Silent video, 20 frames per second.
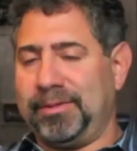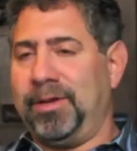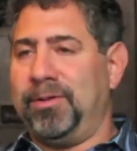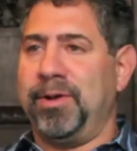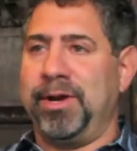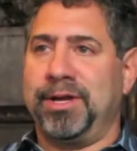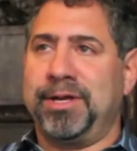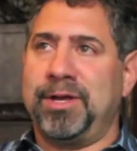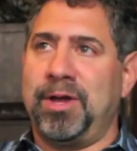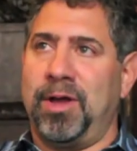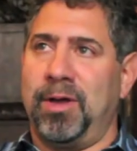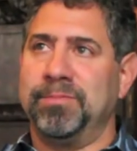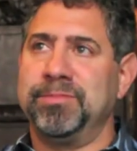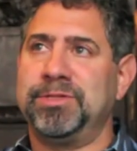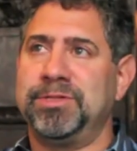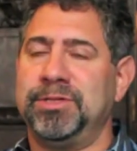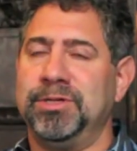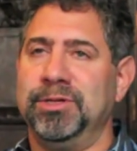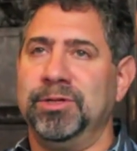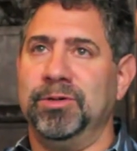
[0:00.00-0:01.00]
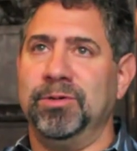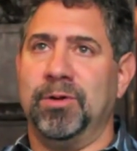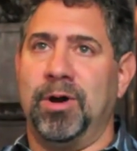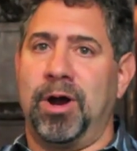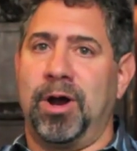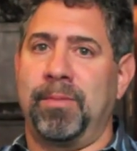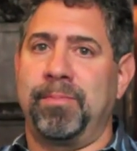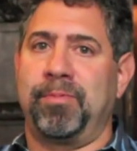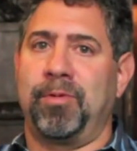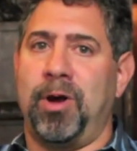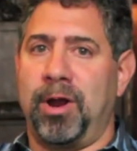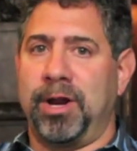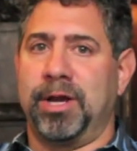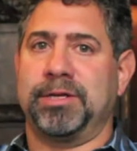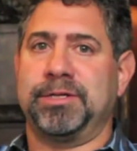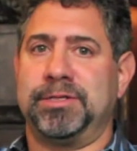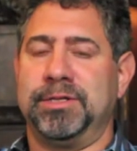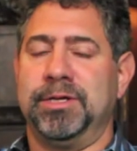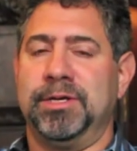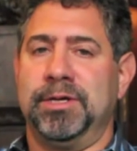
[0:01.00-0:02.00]
When it comes to our
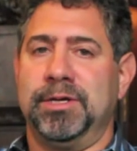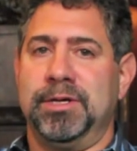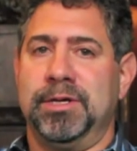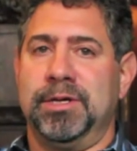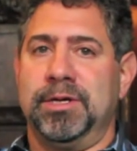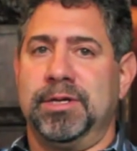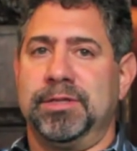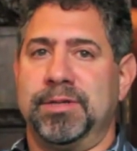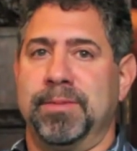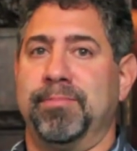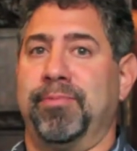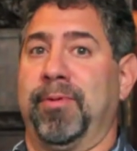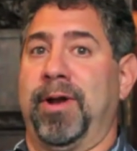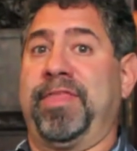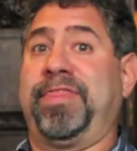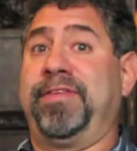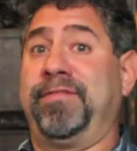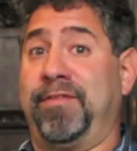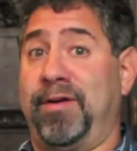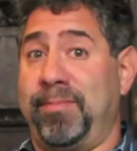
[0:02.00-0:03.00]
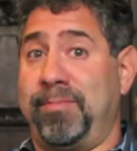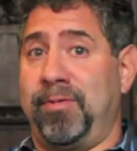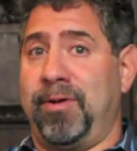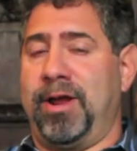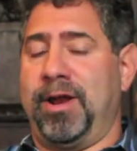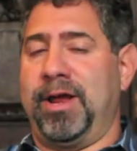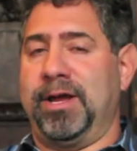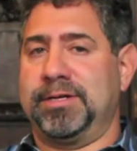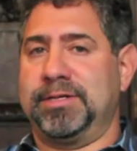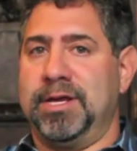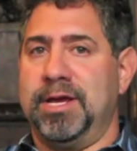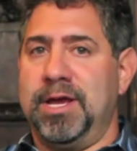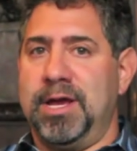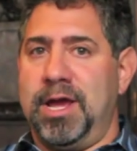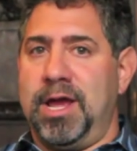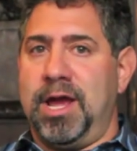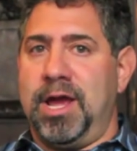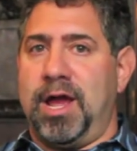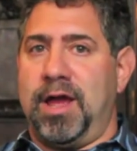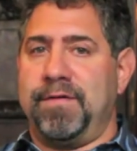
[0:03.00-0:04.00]
product, the breadth of our product.
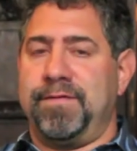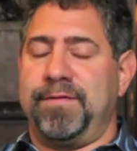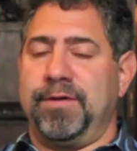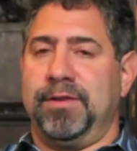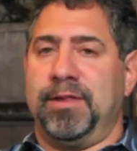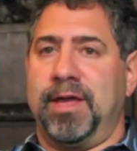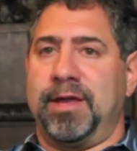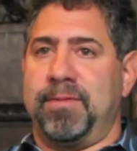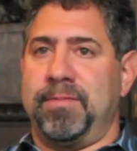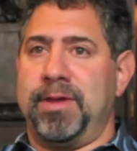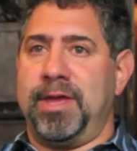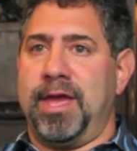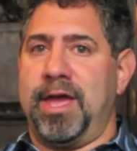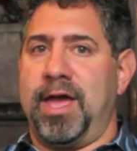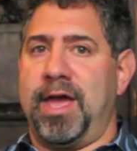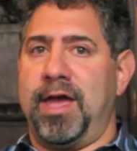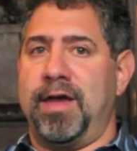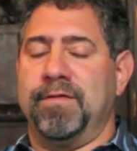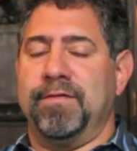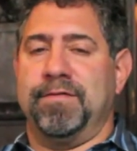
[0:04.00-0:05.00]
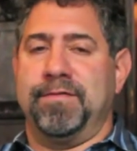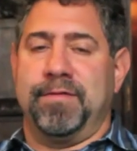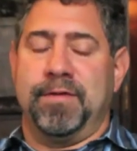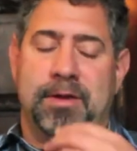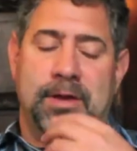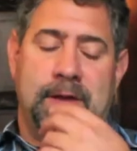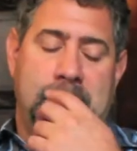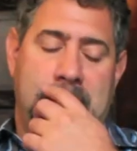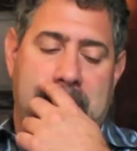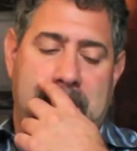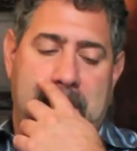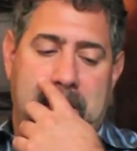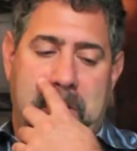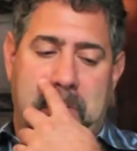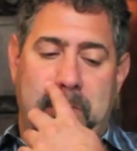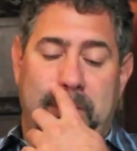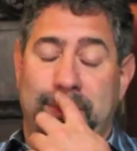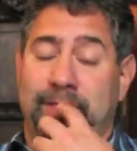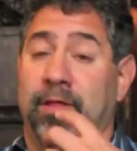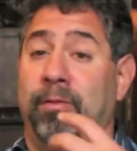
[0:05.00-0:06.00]
I feel like we have uh,
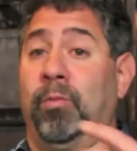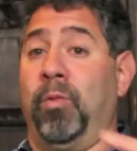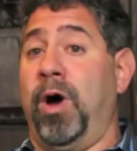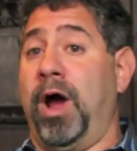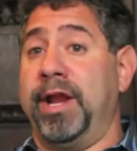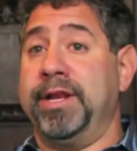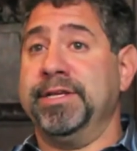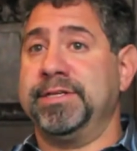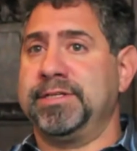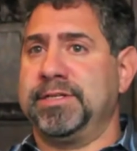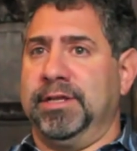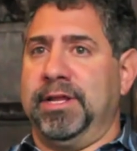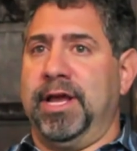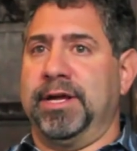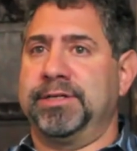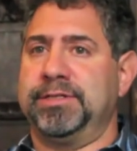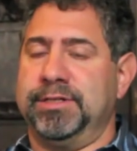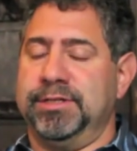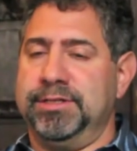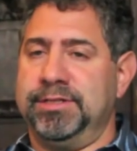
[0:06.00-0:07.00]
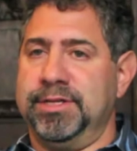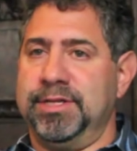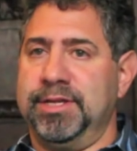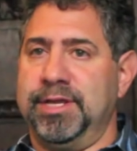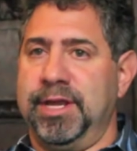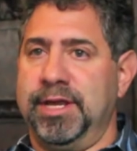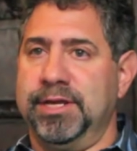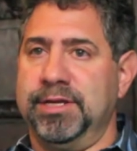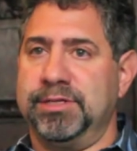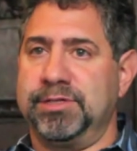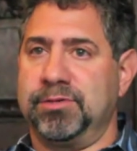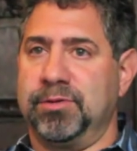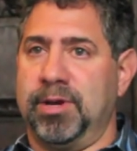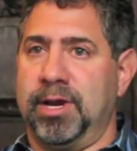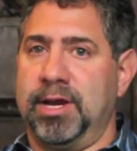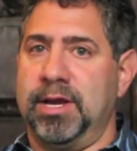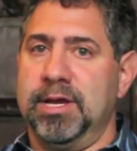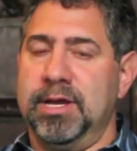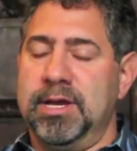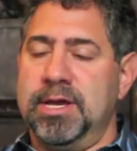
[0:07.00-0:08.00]
one of the widest selections in the
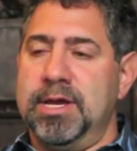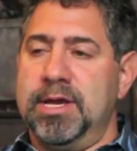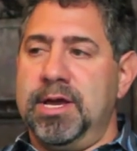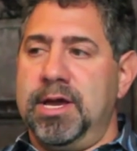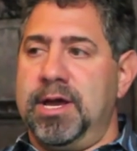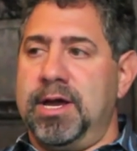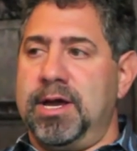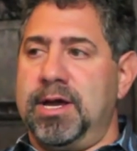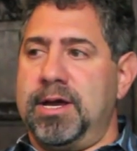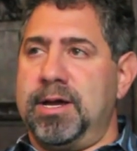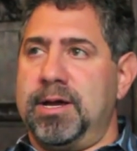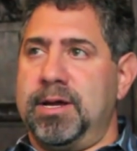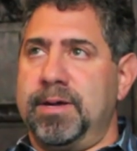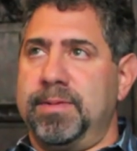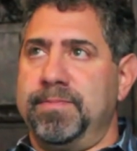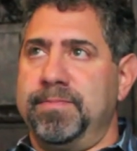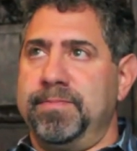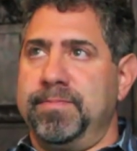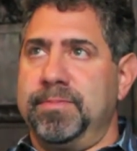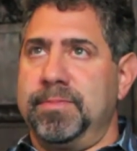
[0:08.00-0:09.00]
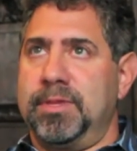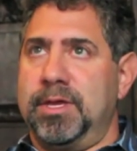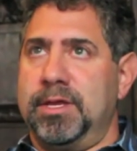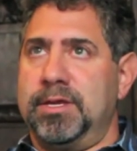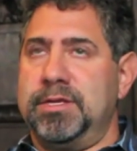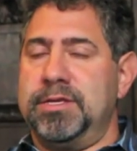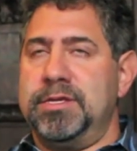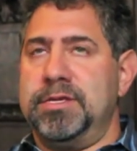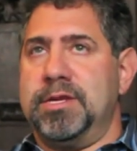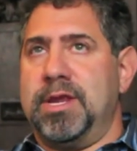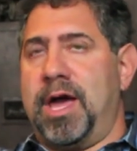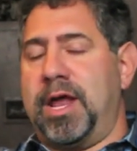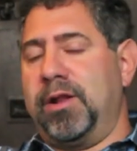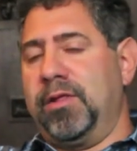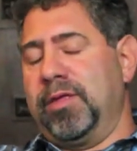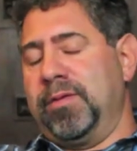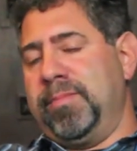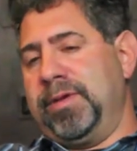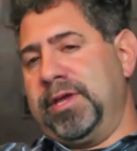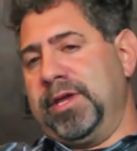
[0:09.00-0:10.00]
industry, um, not
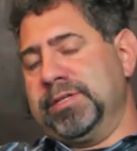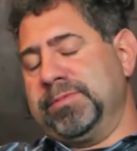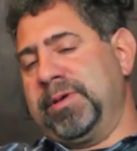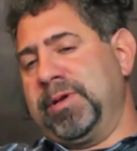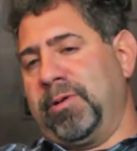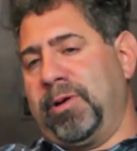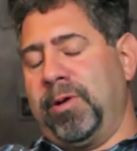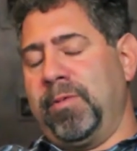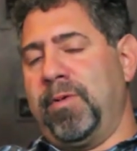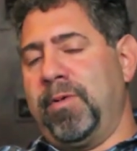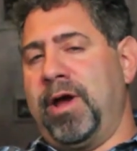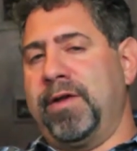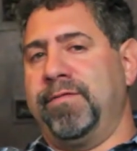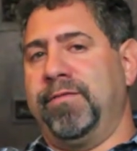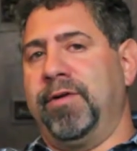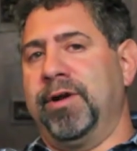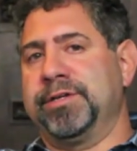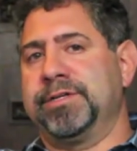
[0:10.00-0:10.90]
only because we carry a wide